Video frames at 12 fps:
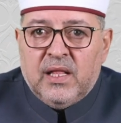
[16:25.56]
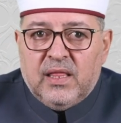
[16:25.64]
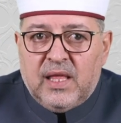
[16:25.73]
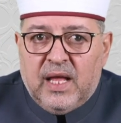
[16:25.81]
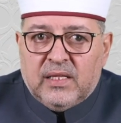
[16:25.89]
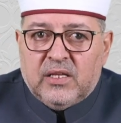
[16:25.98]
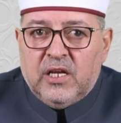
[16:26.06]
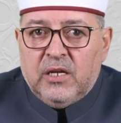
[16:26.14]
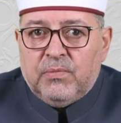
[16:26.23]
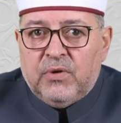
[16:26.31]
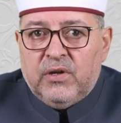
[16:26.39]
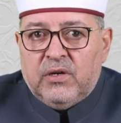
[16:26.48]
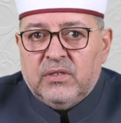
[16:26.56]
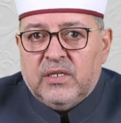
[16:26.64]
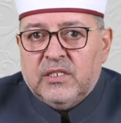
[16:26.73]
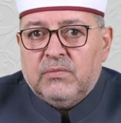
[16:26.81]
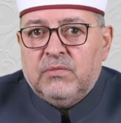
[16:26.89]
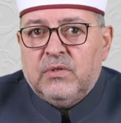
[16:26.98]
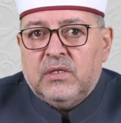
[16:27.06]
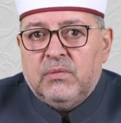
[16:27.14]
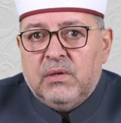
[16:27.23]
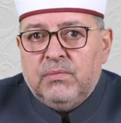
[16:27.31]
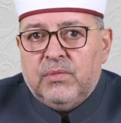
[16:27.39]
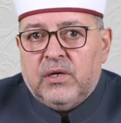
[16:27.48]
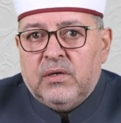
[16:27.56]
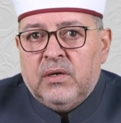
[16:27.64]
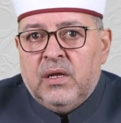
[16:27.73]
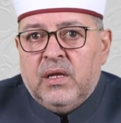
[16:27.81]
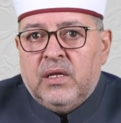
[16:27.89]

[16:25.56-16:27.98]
that help learners remember